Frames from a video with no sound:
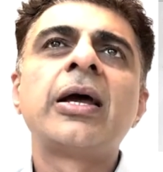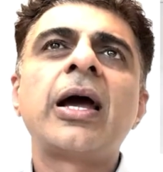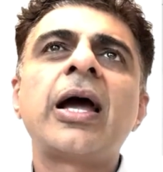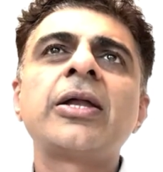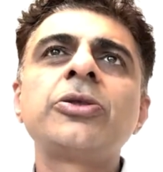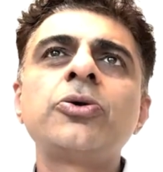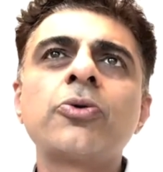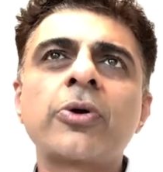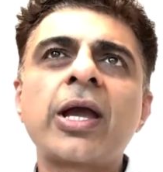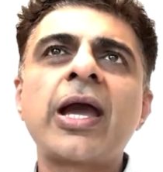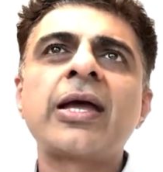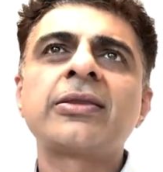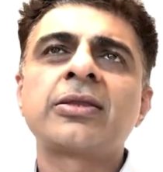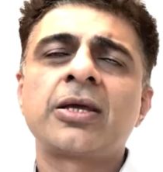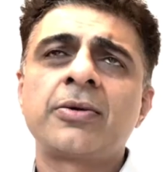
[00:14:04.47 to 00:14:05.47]
and you
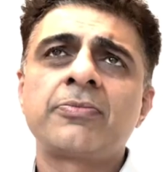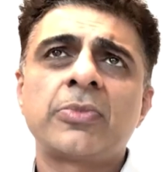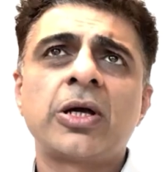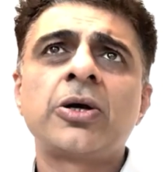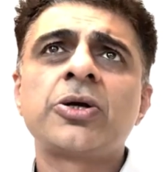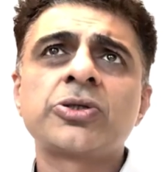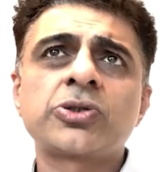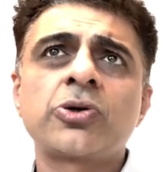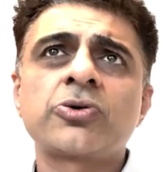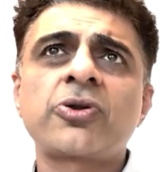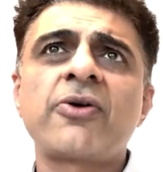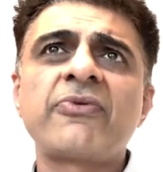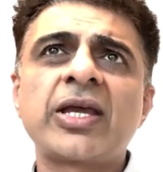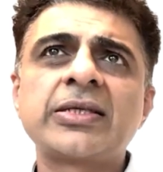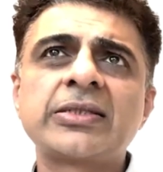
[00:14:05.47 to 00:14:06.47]
can sort
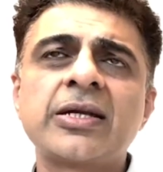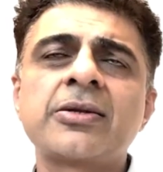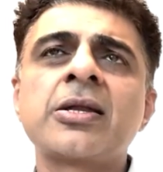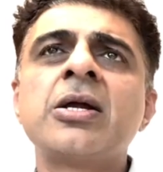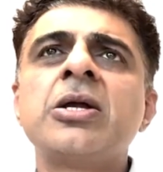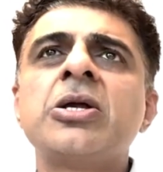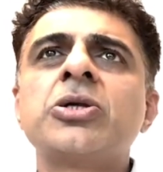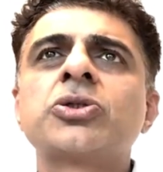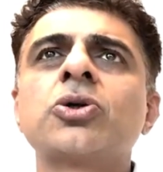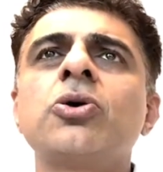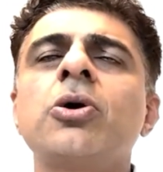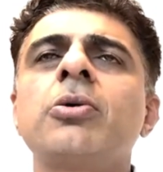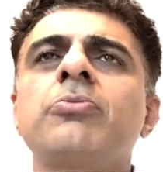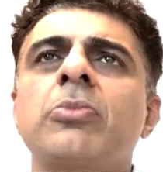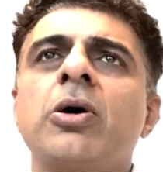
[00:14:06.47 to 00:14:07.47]
of exit.
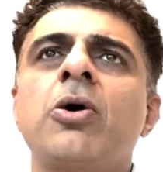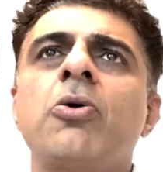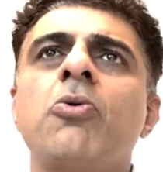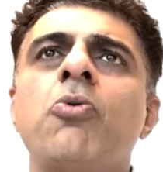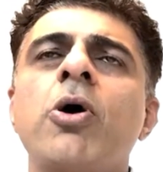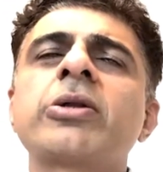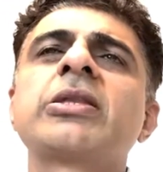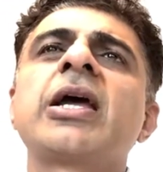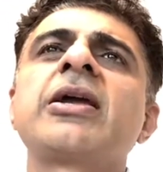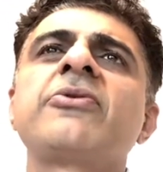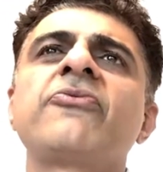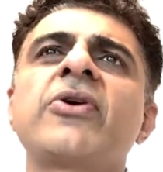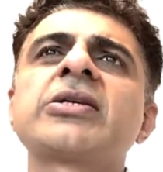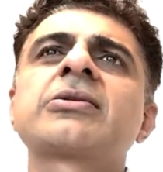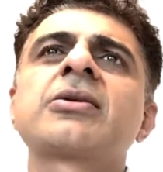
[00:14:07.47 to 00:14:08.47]
So what the
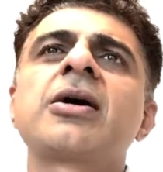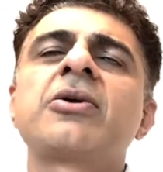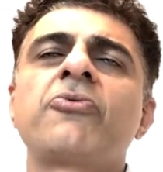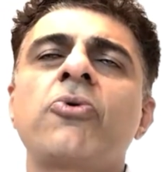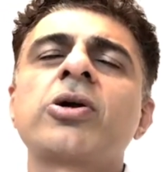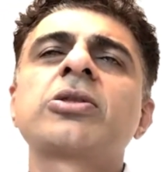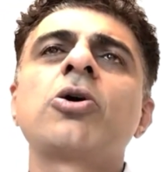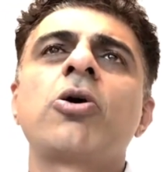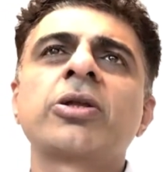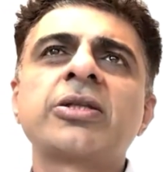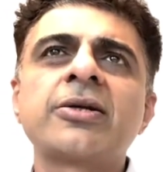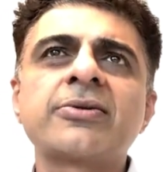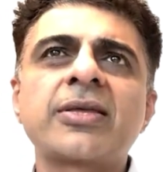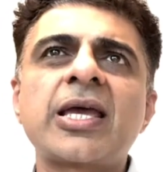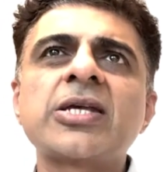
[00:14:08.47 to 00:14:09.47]

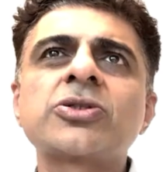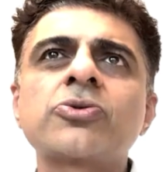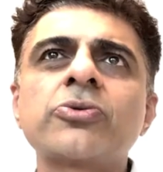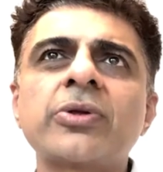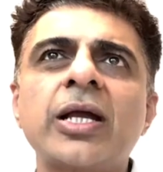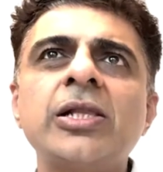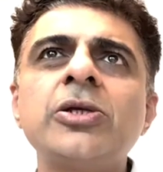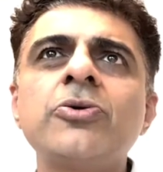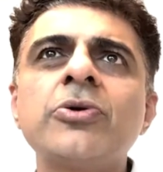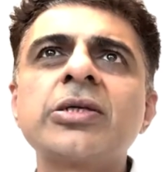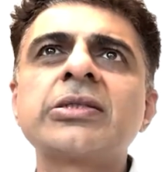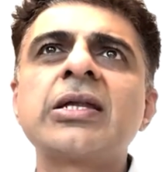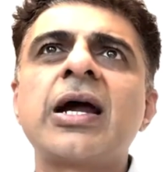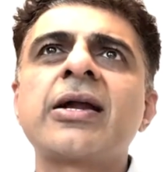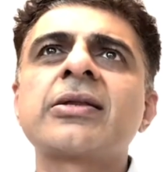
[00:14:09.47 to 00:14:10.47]
author tries to tell you
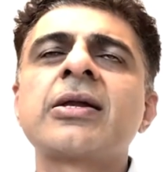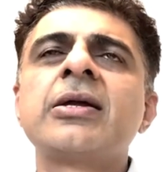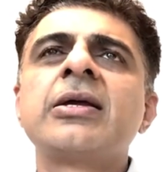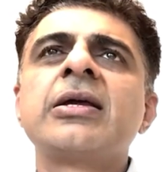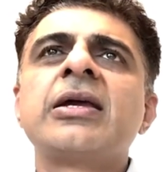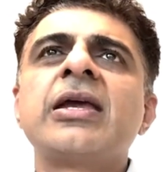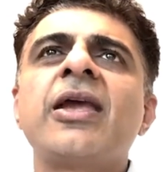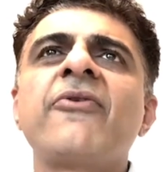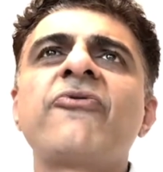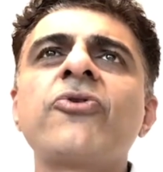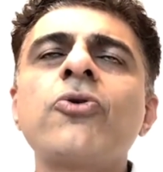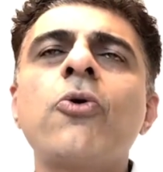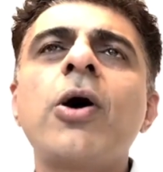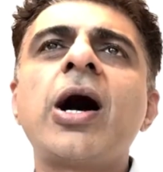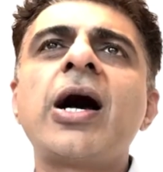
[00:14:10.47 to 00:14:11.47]
is that if
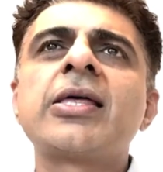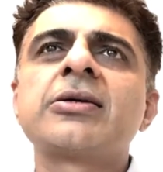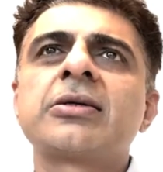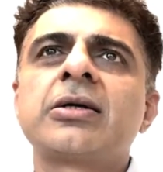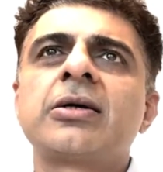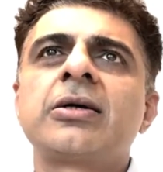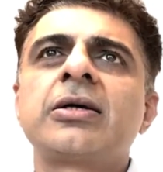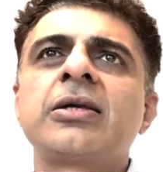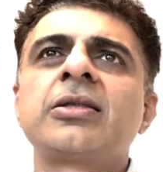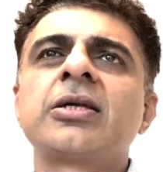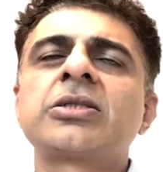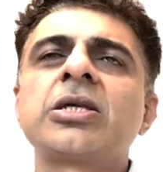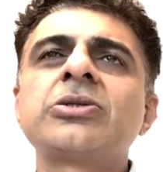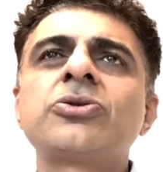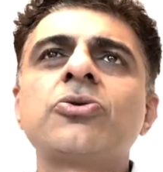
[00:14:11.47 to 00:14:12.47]
you are in a
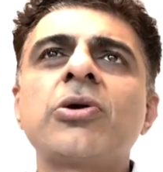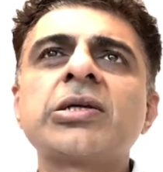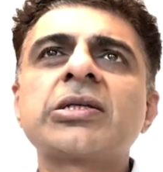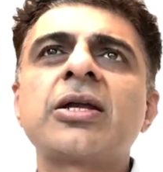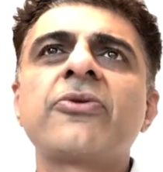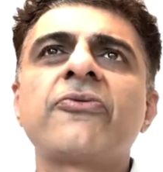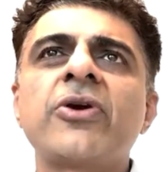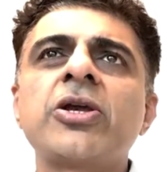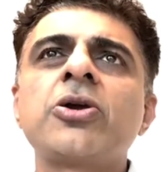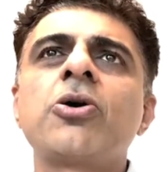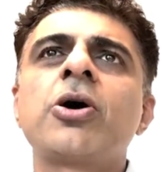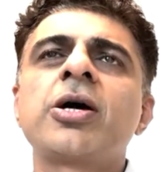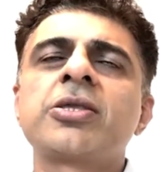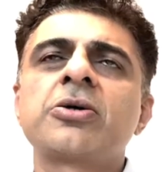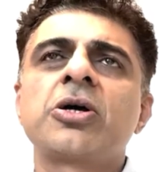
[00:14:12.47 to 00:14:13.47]
situation where
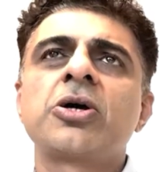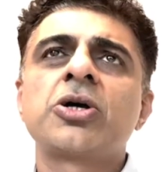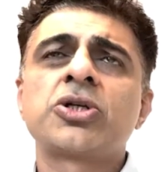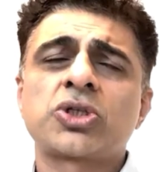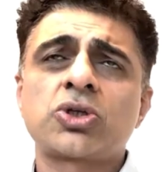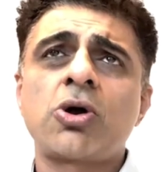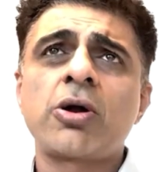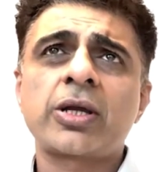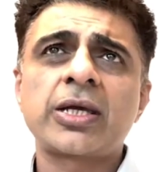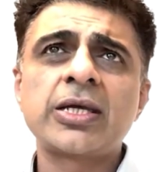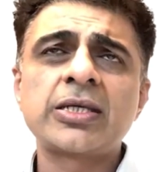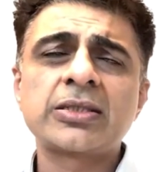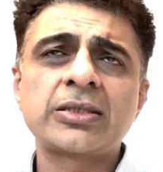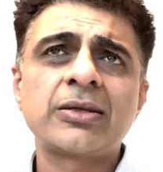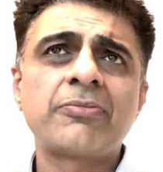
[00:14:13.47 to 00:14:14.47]
your stock
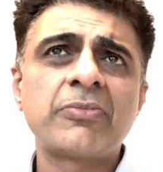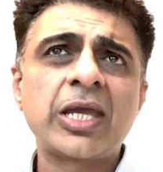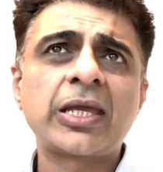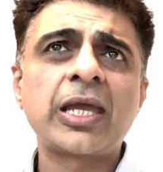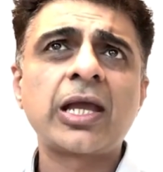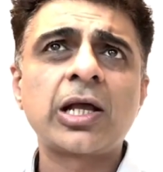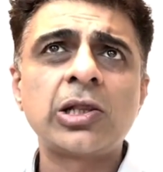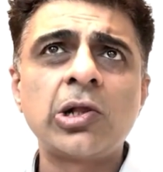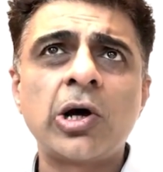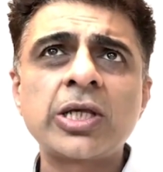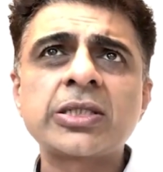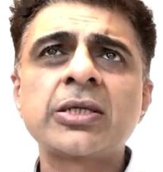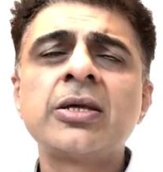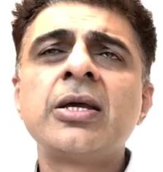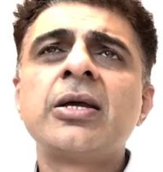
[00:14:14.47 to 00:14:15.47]
is making a loss,